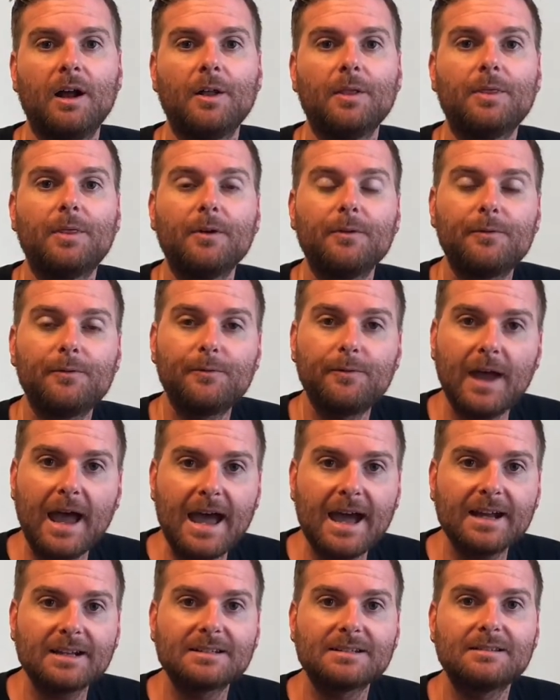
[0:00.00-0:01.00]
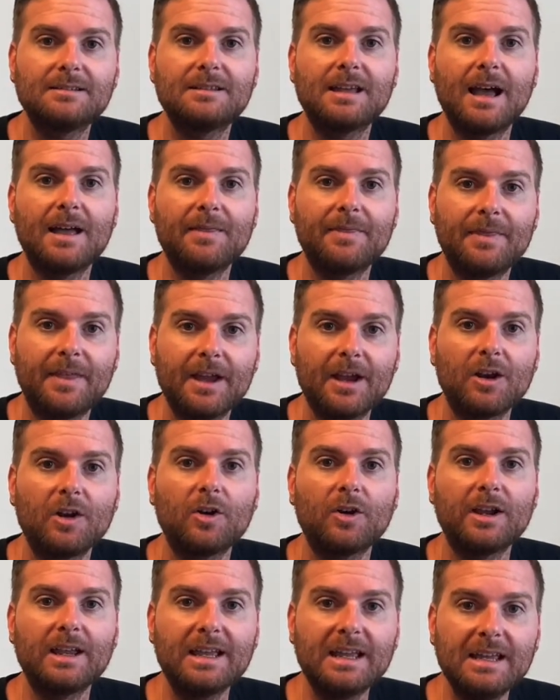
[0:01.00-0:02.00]
The fact that
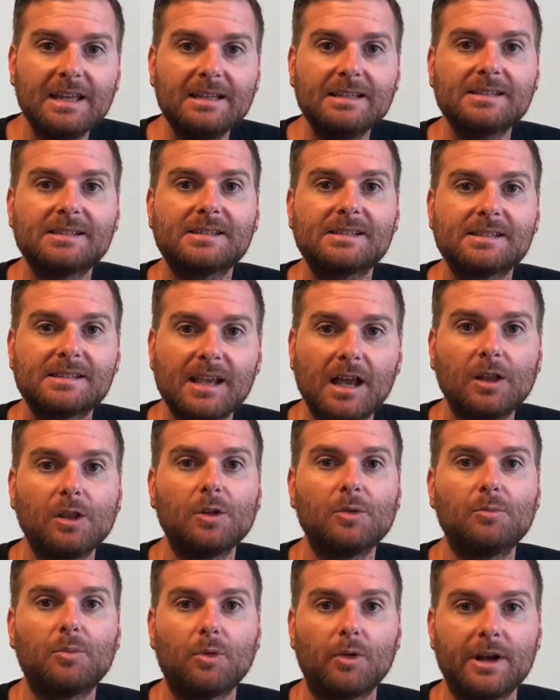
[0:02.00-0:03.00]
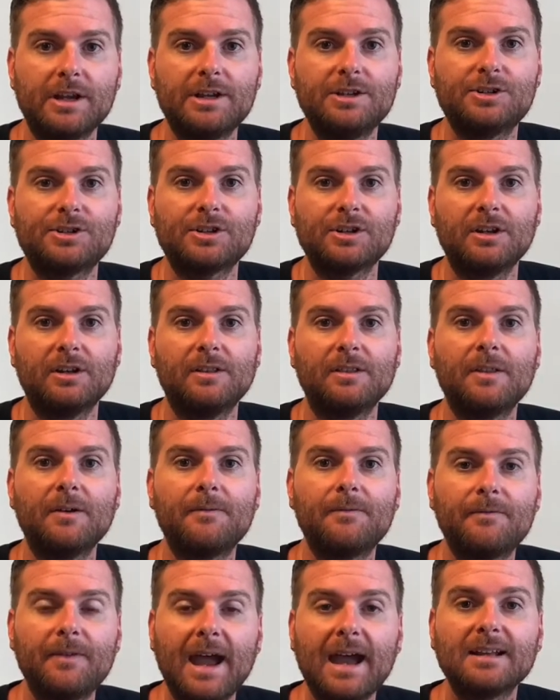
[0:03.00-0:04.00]
there is celebration, the
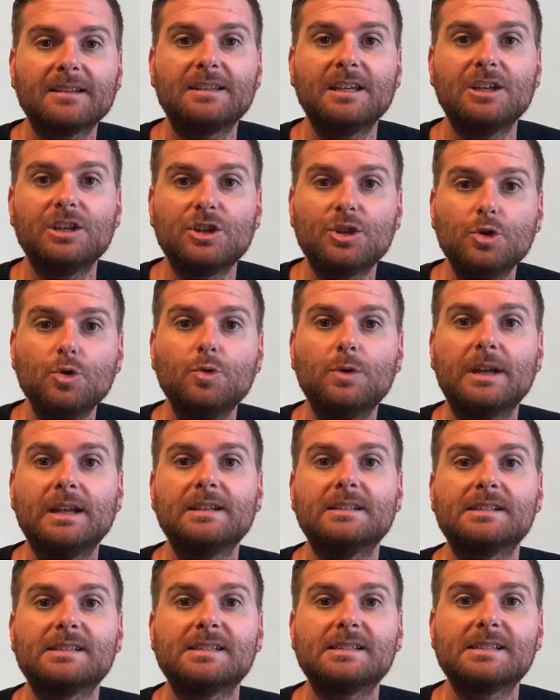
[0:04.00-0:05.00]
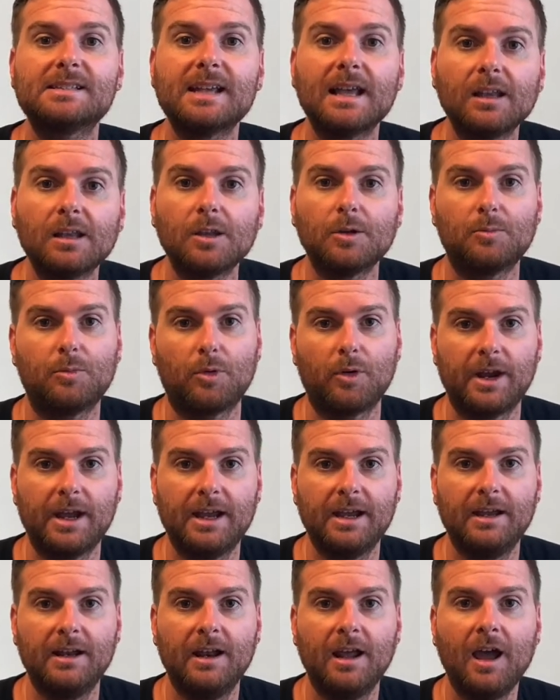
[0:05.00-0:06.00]
fact that you can
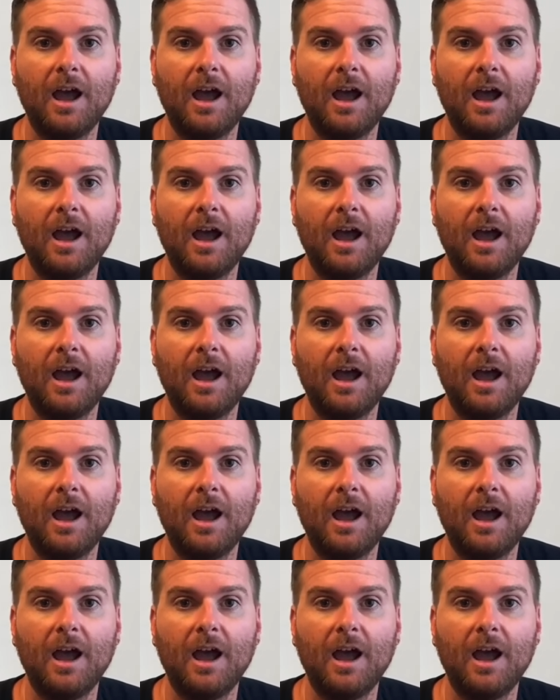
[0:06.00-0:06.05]
celebrate